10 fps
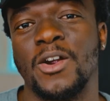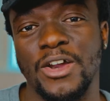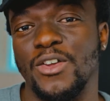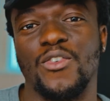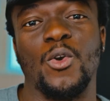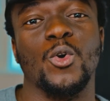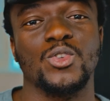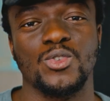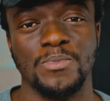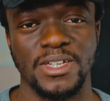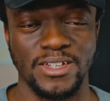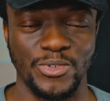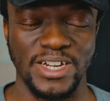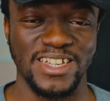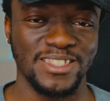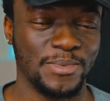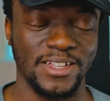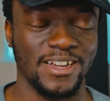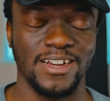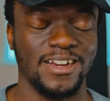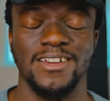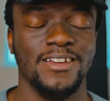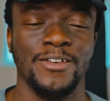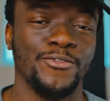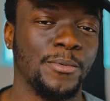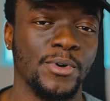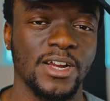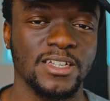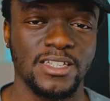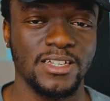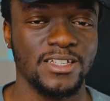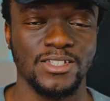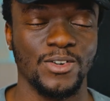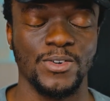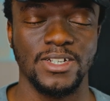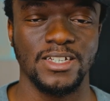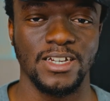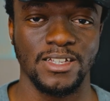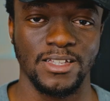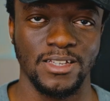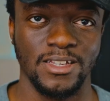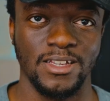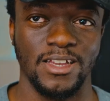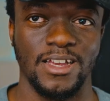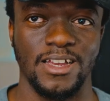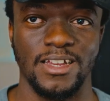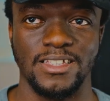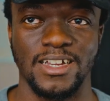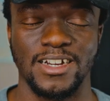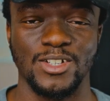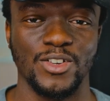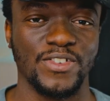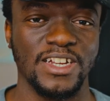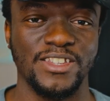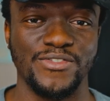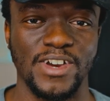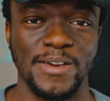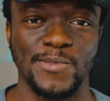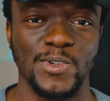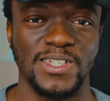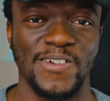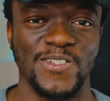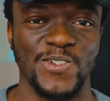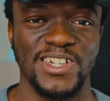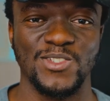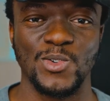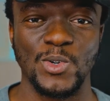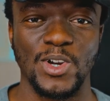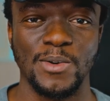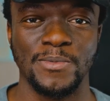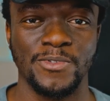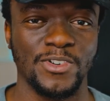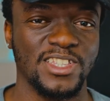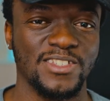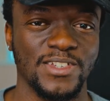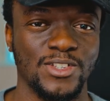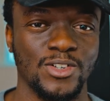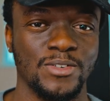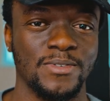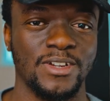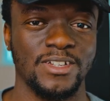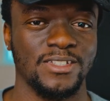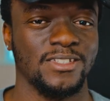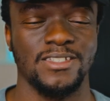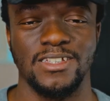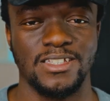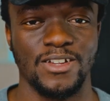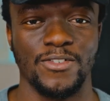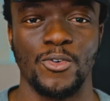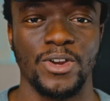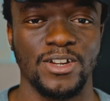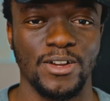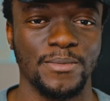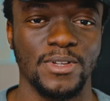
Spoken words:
kind of close to be released, but no, from what I see, it's not ready yet. And that kind of killed the vibe because I was ready to cook up for this video, and instead of cooking up,